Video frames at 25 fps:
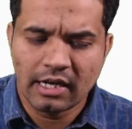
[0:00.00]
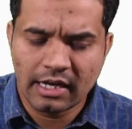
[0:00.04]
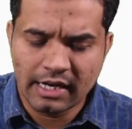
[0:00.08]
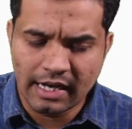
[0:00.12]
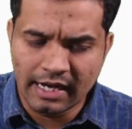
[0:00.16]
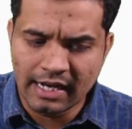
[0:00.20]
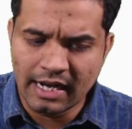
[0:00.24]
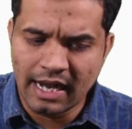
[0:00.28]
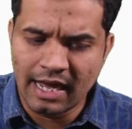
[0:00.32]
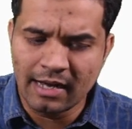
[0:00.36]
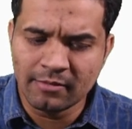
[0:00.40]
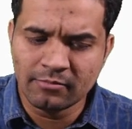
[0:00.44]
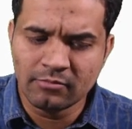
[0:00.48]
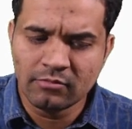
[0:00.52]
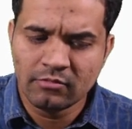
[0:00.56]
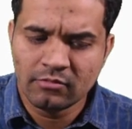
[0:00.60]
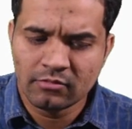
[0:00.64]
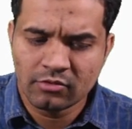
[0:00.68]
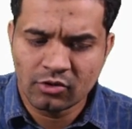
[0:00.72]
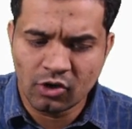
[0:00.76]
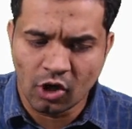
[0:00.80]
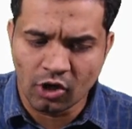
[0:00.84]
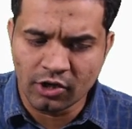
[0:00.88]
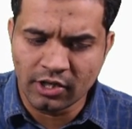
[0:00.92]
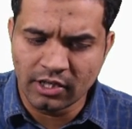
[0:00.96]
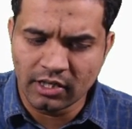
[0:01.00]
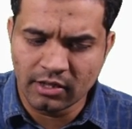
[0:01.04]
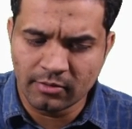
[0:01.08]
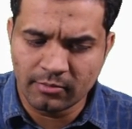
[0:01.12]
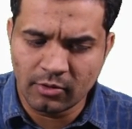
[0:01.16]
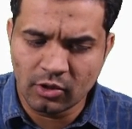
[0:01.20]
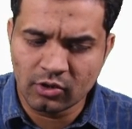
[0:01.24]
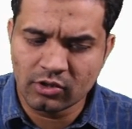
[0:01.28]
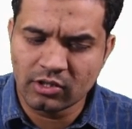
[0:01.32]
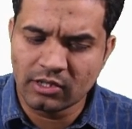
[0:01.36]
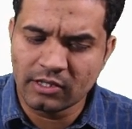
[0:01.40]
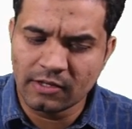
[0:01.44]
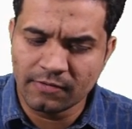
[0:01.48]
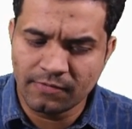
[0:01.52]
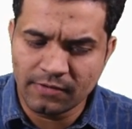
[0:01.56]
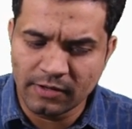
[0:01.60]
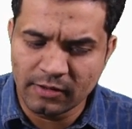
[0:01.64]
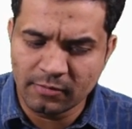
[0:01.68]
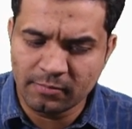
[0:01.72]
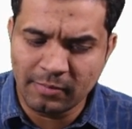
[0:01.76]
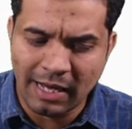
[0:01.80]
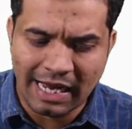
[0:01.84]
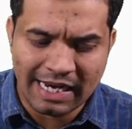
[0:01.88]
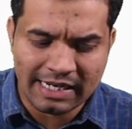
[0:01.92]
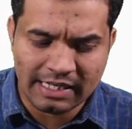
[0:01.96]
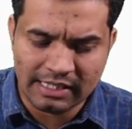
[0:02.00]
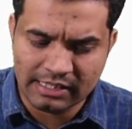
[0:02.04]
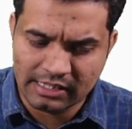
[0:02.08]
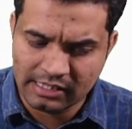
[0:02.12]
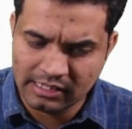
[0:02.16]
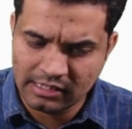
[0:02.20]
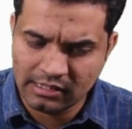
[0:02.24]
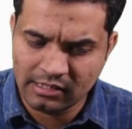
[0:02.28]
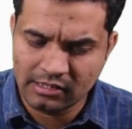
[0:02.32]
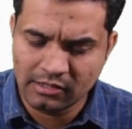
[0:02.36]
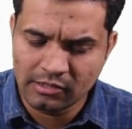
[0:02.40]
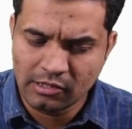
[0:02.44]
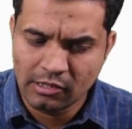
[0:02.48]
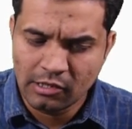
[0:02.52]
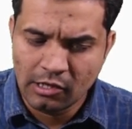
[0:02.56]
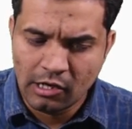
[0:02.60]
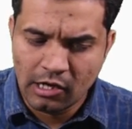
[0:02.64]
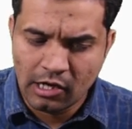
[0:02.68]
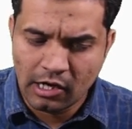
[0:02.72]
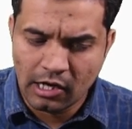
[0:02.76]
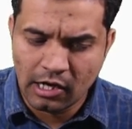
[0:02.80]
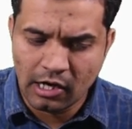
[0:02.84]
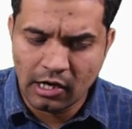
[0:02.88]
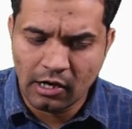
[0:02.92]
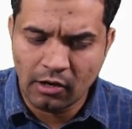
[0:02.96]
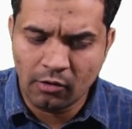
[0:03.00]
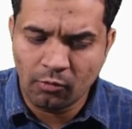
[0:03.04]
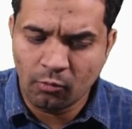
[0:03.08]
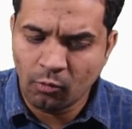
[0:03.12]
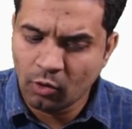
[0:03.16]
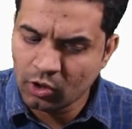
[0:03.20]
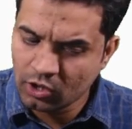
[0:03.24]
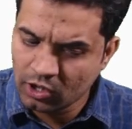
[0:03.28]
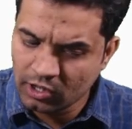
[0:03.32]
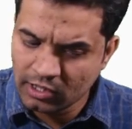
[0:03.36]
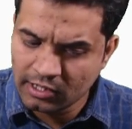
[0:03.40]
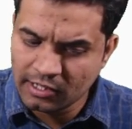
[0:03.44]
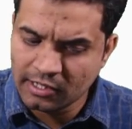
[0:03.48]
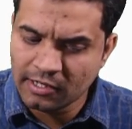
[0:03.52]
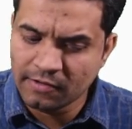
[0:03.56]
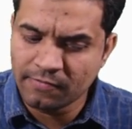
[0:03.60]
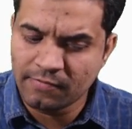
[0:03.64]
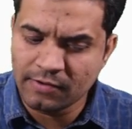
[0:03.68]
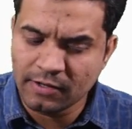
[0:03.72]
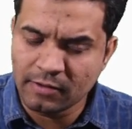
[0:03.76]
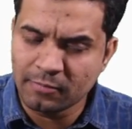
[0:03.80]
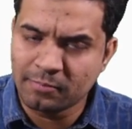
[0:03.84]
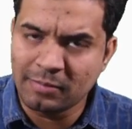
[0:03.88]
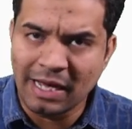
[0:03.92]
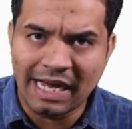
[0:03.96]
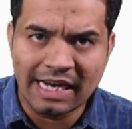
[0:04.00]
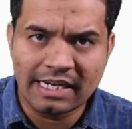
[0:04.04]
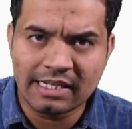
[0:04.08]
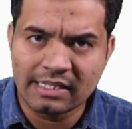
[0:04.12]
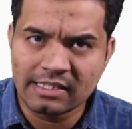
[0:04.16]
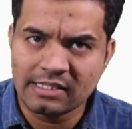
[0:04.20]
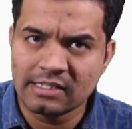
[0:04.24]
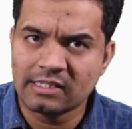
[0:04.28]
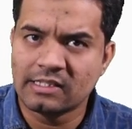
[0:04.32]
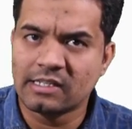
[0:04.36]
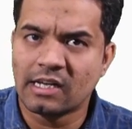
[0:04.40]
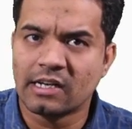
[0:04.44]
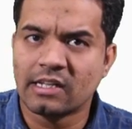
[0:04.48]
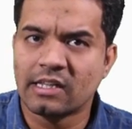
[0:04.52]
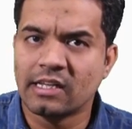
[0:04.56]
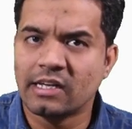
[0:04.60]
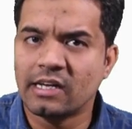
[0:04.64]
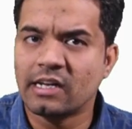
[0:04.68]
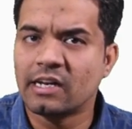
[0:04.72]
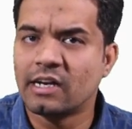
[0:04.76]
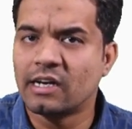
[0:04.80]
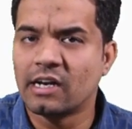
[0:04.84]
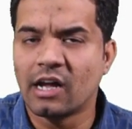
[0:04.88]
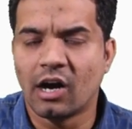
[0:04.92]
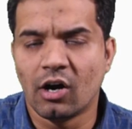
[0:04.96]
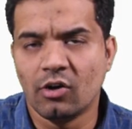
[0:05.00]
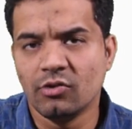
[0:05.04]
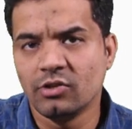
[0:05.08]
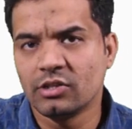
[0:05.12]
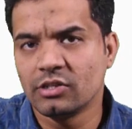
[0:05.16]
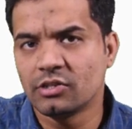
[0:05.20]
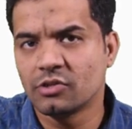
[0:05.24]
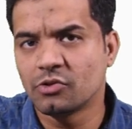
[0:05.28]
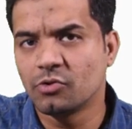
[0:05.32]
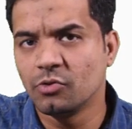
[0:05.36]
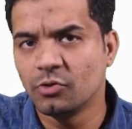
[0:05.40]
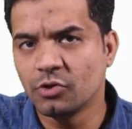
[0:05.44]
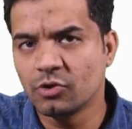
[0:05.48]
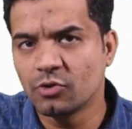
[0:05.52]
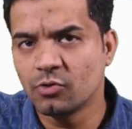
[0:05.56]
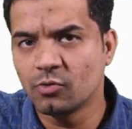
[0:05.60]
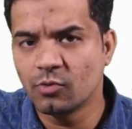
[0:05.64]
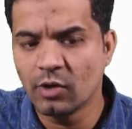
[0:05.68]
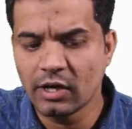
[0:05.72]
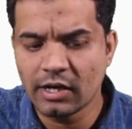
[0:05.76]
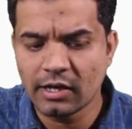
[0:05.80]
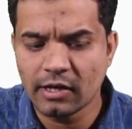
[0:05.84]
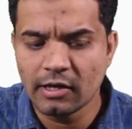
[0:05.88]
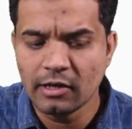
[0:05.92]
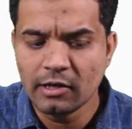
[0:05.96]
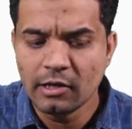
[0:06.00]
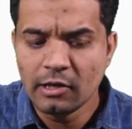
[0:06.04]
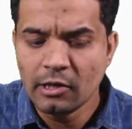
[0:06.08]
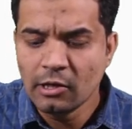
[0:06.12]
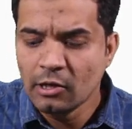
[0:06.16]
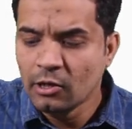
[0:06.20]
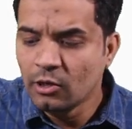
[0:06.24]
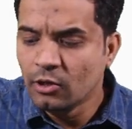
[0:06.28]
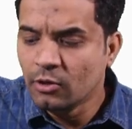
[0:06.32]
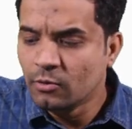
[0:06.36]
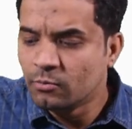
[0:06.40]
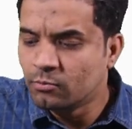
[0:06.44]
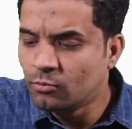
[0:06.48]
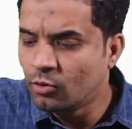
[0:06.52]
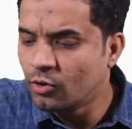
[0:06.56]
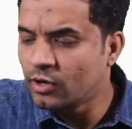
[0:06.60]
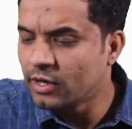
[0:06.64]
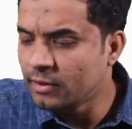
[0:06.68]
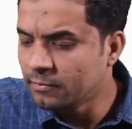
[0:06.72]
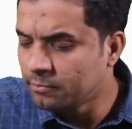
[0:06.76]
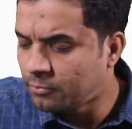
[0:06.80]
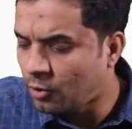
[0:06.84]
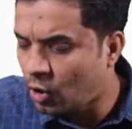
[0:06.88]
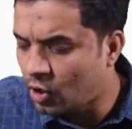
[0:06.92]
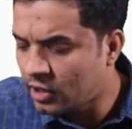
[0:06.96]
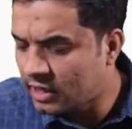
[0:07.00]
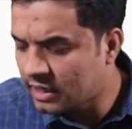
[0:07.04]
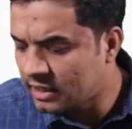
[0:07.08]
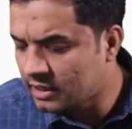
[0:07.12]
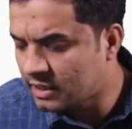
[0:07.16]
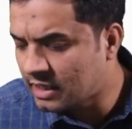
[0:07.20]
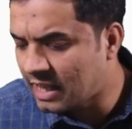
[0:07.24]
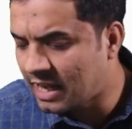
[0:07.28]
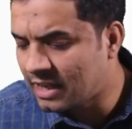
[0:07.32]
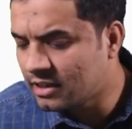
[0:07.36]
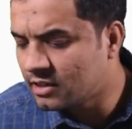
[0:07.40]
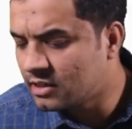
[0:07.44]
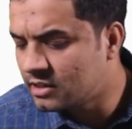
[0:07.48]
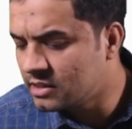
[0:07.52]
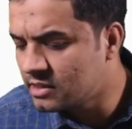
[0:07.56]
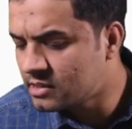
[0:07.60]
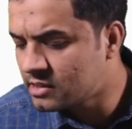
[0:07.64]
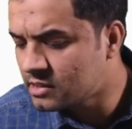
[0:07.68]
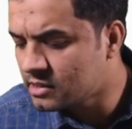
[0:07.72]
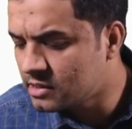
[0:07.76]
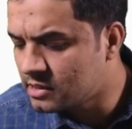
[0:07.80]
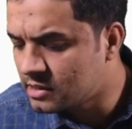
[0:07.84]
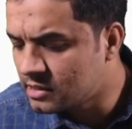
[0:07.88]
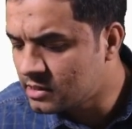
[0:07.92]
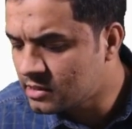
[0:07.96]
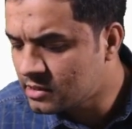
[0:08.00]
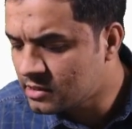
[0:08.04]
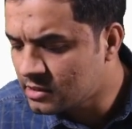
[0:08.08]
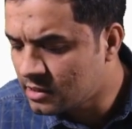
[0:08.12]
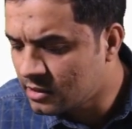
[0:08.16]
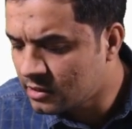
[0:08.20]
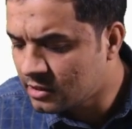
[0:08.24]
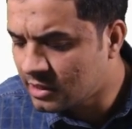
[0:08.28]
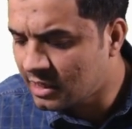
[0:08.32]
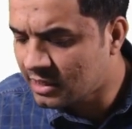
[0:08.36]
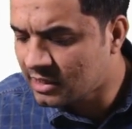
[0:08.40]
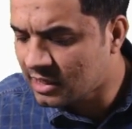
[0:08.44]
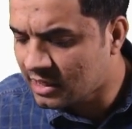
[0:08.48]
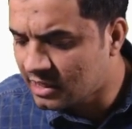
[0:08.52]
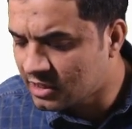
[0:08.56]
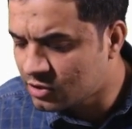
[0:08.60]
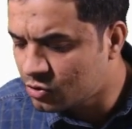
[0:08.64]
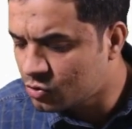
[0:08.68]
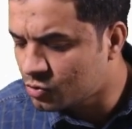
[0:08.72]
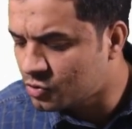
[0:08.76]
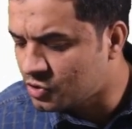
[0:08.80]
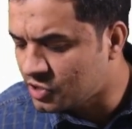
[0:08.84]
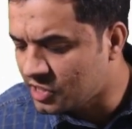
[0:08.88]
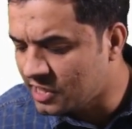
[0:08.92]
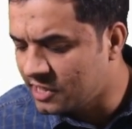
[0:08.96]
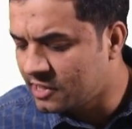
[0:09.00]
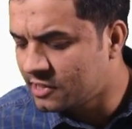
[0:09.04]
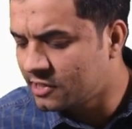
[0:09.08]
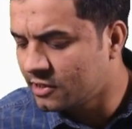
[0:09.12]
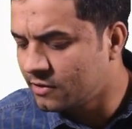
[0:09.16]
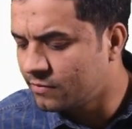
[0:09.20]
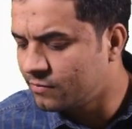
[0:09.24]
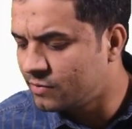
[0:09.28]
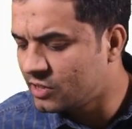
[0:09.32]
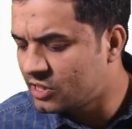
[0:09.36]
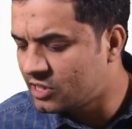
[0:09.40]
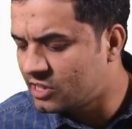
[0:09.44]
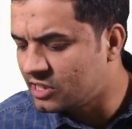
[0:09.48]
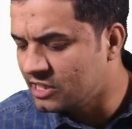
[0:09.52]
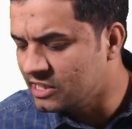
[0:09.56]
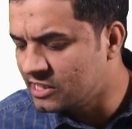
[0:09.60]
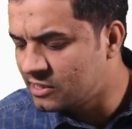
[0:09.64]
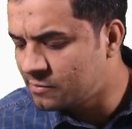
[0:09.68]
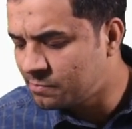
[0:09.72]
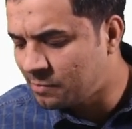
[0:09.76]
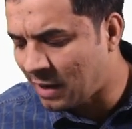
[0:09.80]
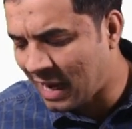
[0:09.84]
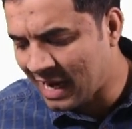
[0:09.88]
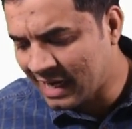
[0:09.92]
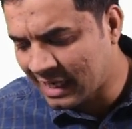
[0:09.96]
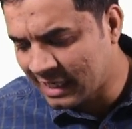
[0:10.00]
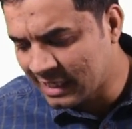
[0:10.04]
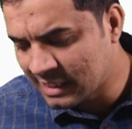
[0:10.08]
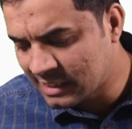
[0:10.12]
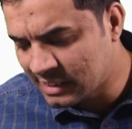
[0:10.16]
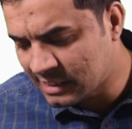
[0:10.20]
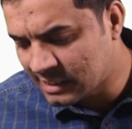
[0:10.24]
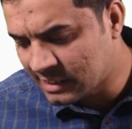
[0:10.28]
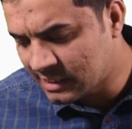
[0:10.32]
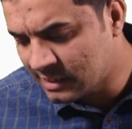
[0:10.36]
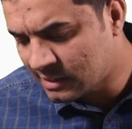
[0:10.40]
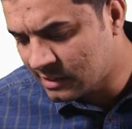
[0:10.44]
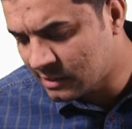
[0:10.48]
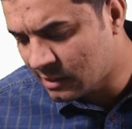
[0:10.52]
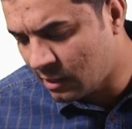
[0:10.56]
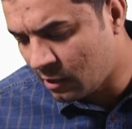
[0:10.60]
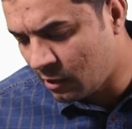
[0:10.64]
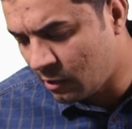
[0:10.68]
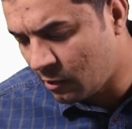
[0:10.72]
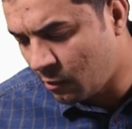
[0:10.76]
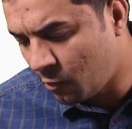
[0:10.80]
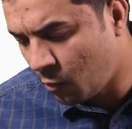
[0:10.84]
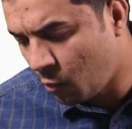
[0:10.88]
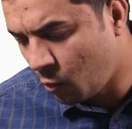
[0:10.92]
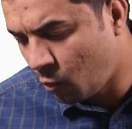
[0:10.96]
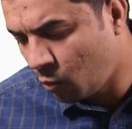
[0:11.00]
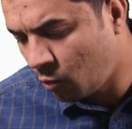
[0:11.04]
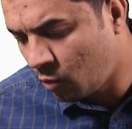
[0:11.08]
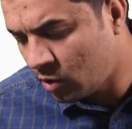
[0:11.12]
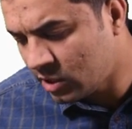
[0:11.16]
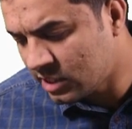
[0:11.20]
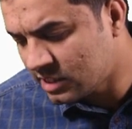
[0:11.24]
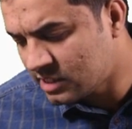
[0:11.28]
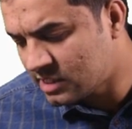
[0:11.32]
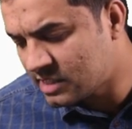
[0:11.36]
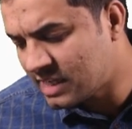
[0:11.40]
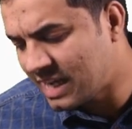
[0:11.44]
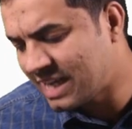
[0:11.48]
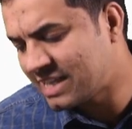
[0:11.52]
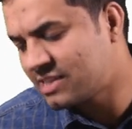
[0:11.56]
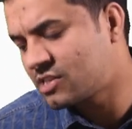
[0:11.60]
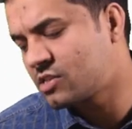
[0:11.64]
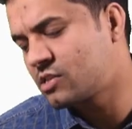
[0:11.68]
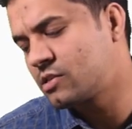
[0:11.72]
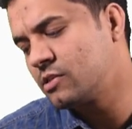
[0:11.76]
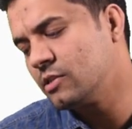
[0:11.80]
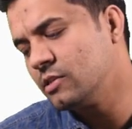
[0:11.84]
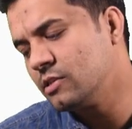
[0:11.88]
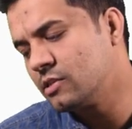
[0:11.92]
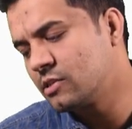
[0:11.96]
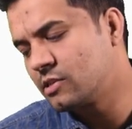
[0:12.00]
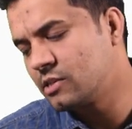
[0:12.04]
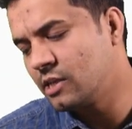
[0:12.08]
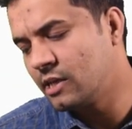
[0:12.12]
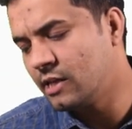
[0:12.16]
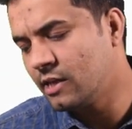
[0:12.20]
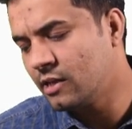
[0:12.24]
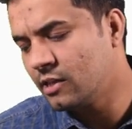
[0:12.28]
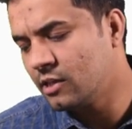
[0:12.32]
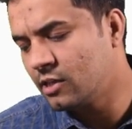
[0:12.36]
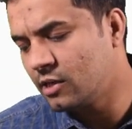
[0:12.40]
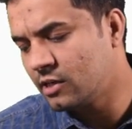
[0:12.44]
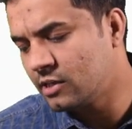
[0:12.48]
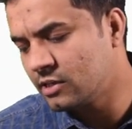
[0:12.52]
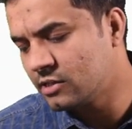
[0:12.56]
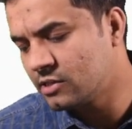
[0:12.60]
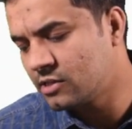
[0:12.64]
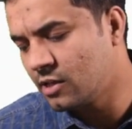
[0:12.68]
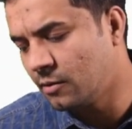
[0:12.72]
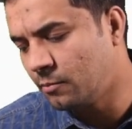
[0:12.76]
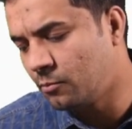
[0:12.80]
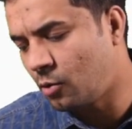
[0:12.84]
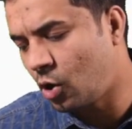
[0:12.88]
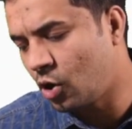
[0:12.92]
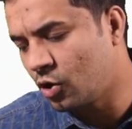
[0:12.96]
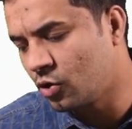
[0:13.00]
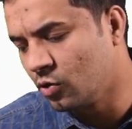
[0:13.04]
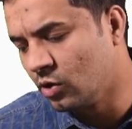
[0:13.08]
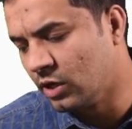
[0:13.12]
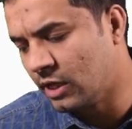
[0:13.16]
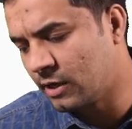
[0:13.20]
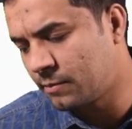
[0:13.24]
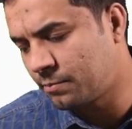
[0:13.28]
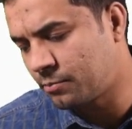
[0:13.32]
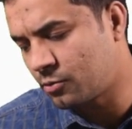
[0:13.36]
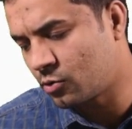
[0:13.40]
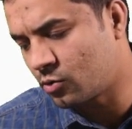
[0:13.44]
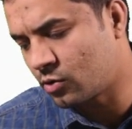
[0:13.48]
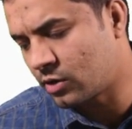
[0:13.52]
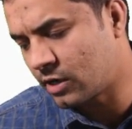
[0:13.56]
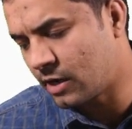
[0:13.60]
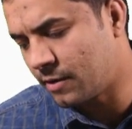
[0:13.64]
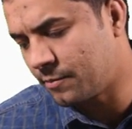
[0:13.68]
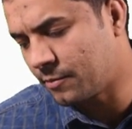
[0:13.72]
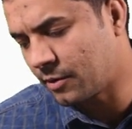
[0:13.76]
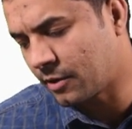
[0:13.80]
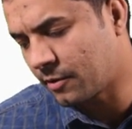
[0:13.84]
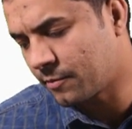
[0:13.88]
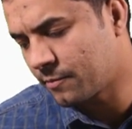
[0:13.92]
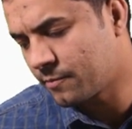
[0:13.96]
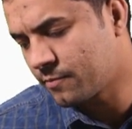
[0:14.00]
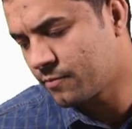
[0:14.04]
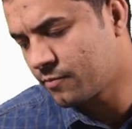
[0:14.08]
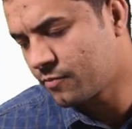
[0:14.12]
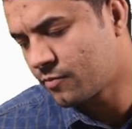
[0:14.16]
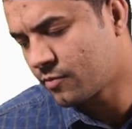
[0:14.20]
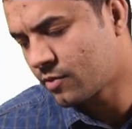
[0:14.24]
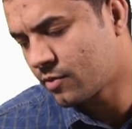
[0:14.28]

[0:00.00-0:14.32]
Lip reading: Again, I'm talking about the different packages, what all the different packages are there and how it is going to work. More important than this is that associated with these packages, what is next is there, that is the modular programming.